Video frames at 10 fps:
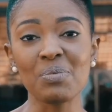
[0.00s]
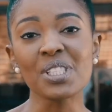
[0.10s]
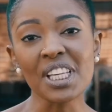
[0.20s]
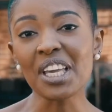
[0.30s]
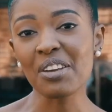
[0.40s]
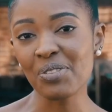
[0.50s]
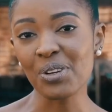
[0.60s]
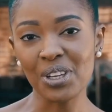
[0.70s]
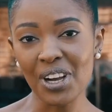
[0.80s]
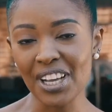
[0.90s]
Singing
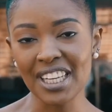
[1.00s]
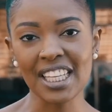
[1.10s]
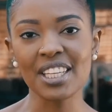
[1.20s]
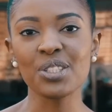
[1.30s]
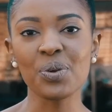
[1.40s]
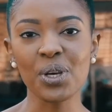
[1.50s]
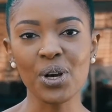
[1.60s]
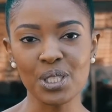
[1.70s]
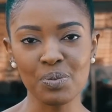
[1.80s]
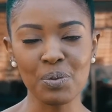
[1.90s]
for God. I started doing
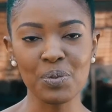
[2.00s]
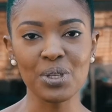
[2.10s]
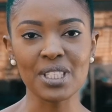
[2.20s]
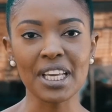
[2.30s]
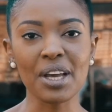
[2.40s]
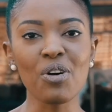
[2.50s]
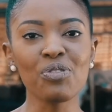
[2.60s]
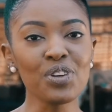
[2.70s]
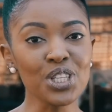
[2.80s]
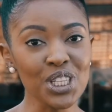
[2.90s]
gospel music
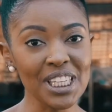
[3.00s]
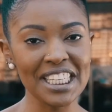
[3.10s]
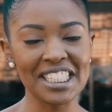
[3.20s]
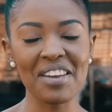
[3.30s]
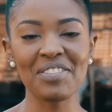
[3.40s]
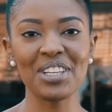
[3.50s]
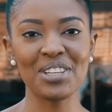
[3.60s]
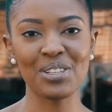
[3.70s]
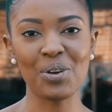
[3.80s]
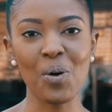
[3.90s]
officially 7
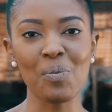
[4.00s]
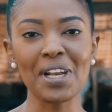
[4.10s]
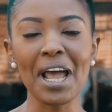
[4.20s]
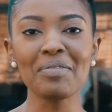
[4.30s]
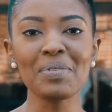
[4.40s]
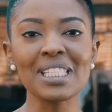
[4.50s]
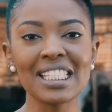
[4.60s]
years ago, but I've been